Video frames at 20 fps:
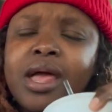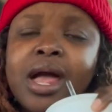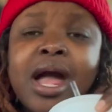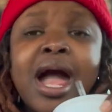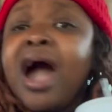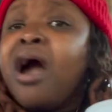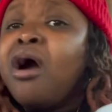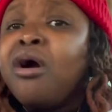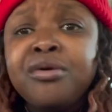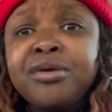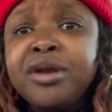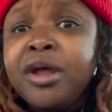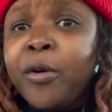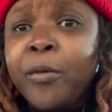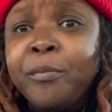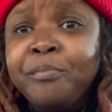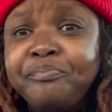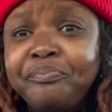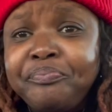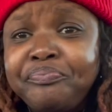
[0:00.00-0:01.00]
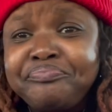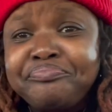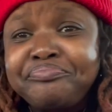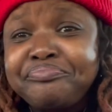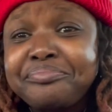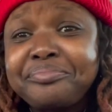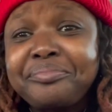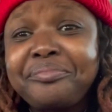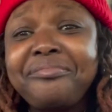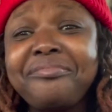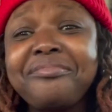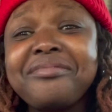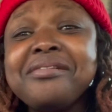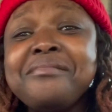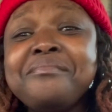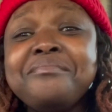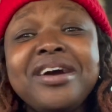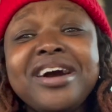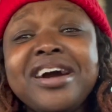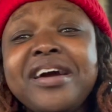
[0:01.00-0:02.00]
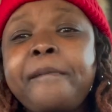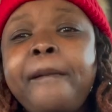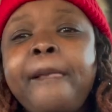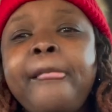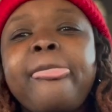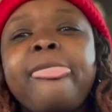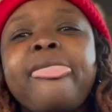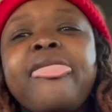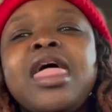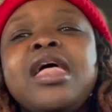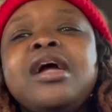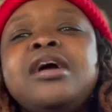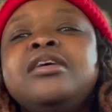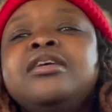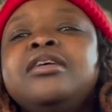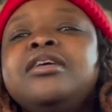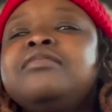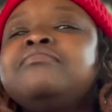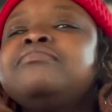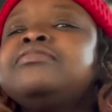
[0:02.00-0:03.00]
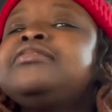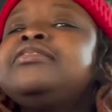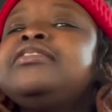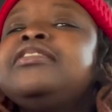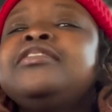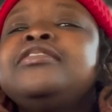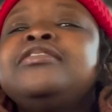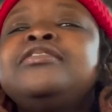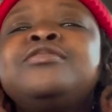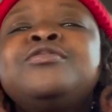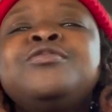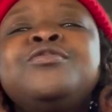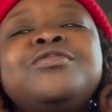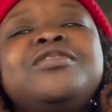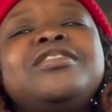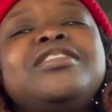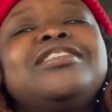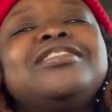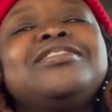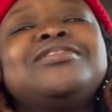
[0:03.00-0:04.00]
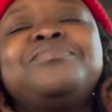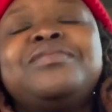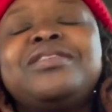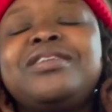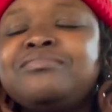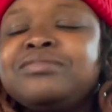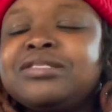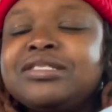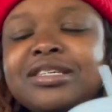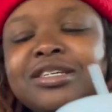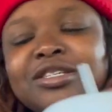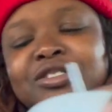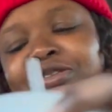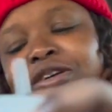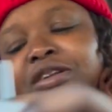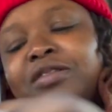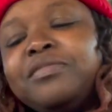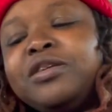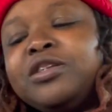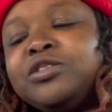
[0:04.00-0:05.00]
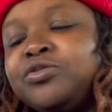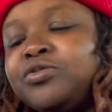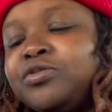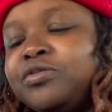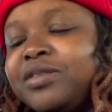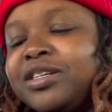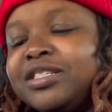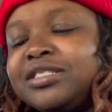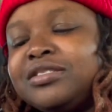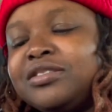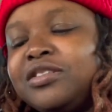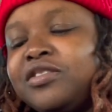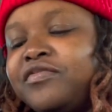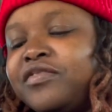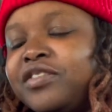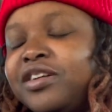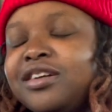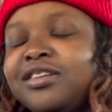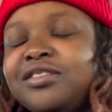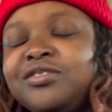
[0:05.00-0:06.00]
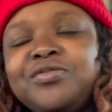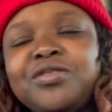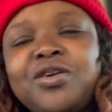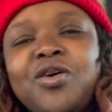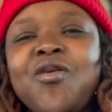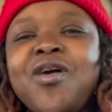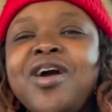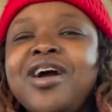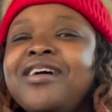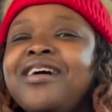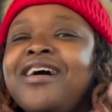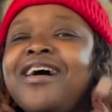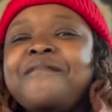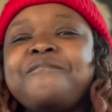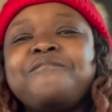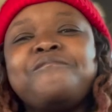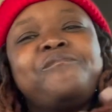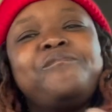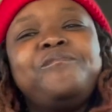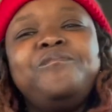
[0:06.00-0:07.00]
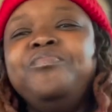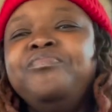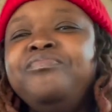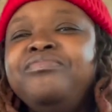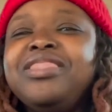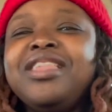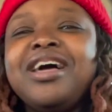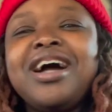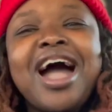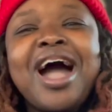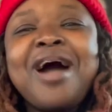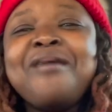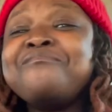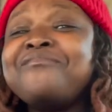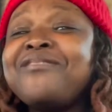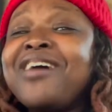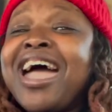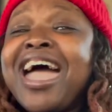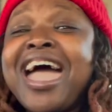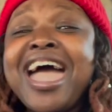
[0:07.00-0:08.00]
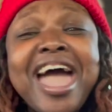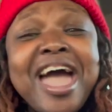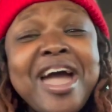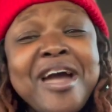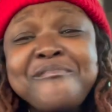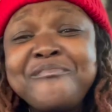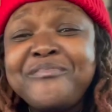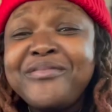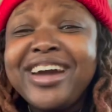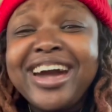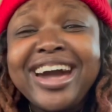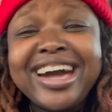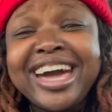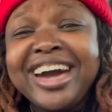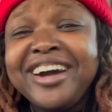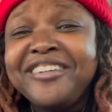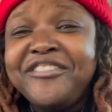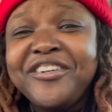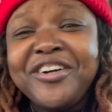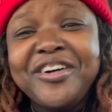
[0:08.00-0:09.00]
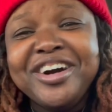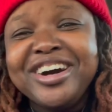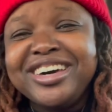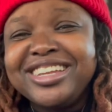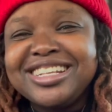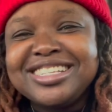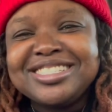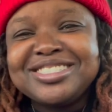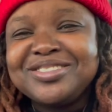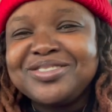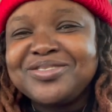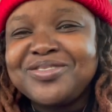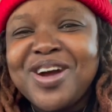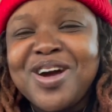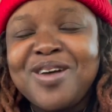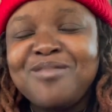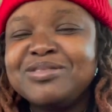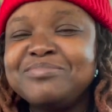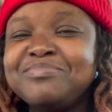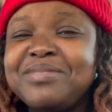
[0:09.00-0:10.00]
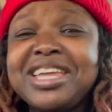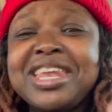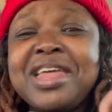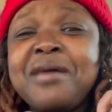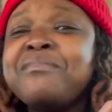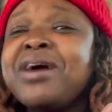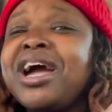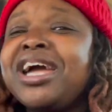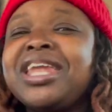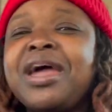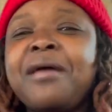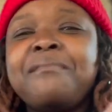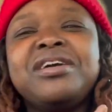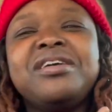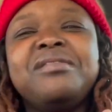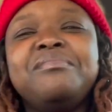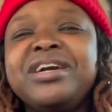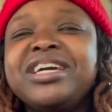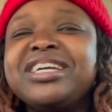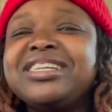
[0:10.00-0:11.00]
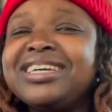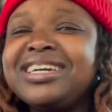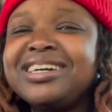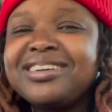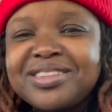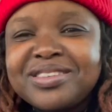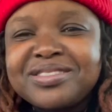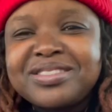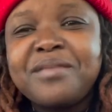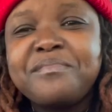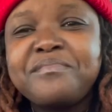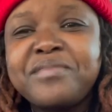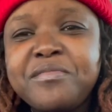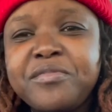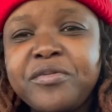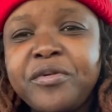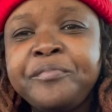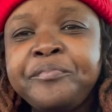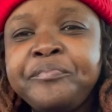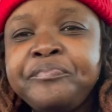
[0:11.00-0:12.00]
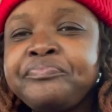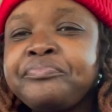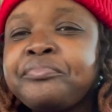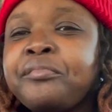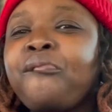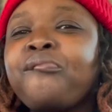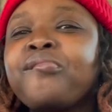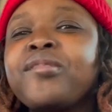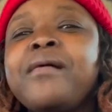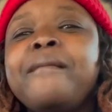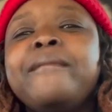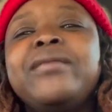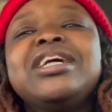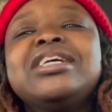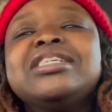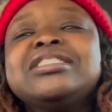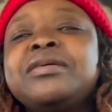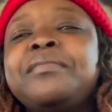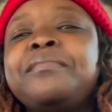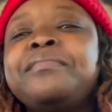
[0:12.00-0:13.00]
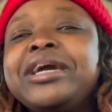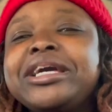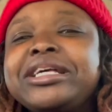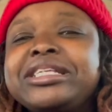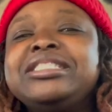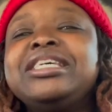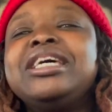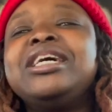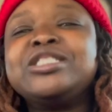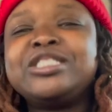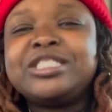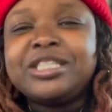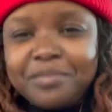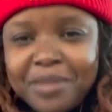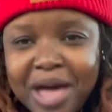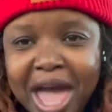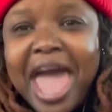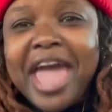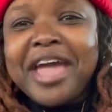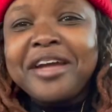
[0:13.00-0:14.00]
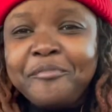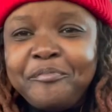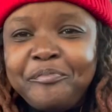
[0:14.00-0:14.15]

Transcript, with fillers: I don't know. But I'm still new to this, but I'm still trying to be true to myself. And, you know, I'm happy I got 400 subscribers. Man, that might not be a big deal to some people, but it's a big deal to me.